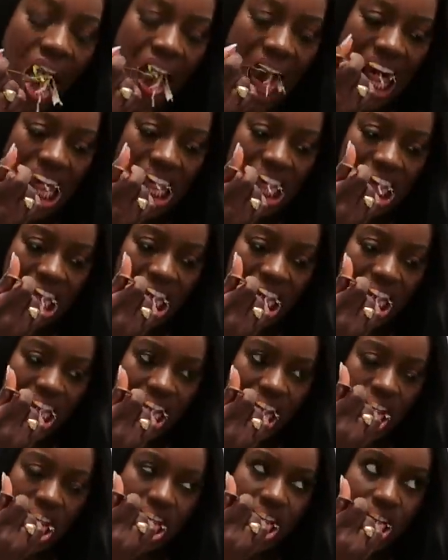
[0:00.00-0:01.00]

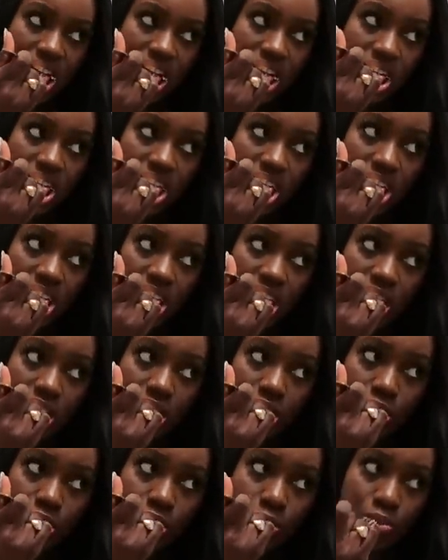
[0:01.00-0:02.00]

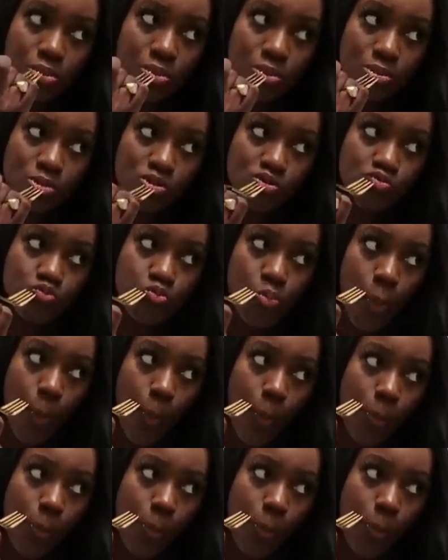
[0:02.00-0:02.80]
(silence)